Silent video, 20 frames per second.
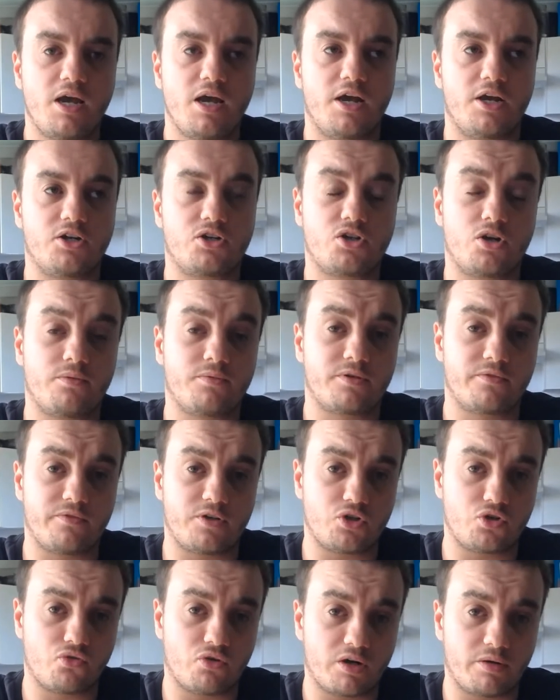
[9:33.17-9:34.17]
in terms of
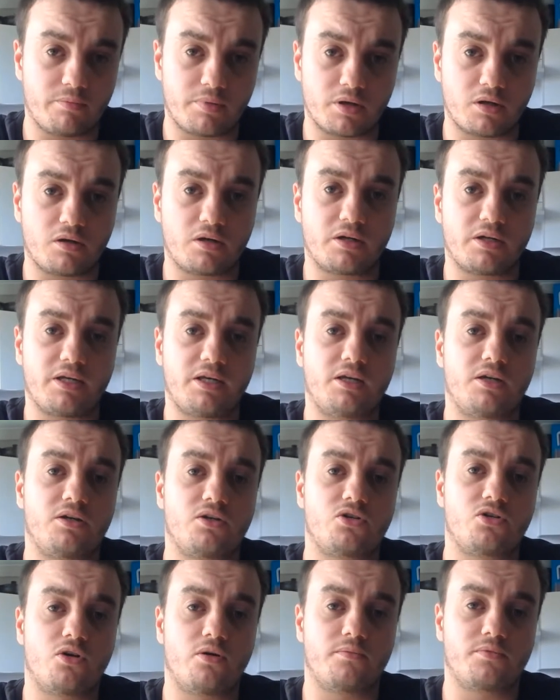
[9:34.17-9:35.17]
enjoyability, in
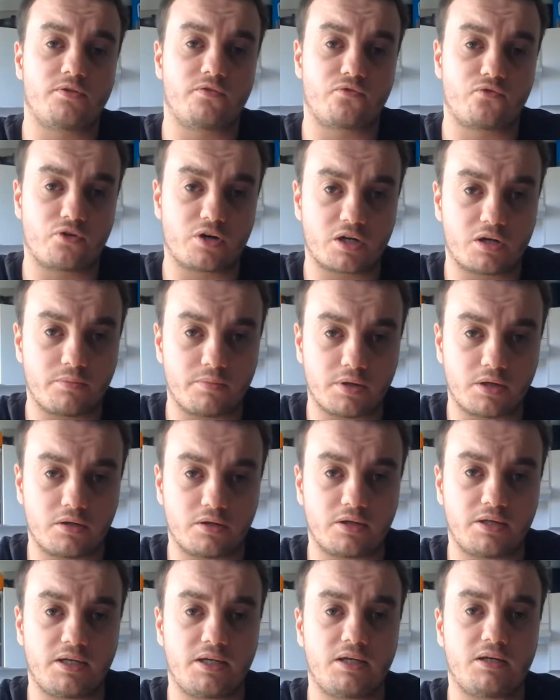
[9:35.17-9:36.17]
terms of
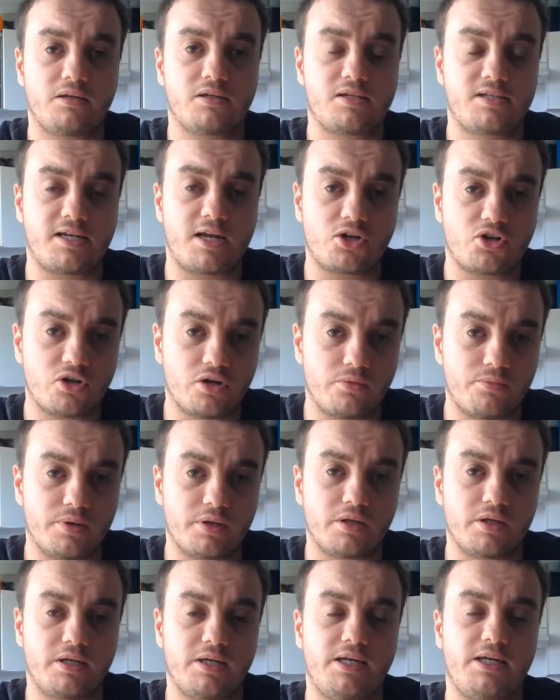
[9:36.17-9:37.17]
drinkability,
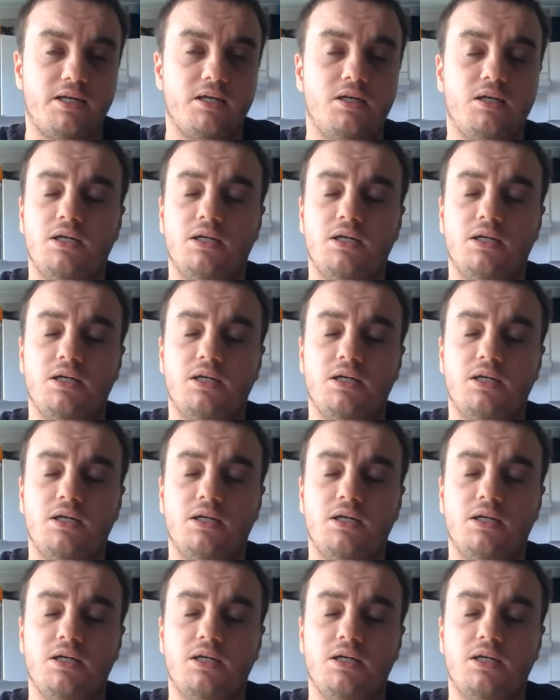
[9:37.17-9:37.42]
sessionability.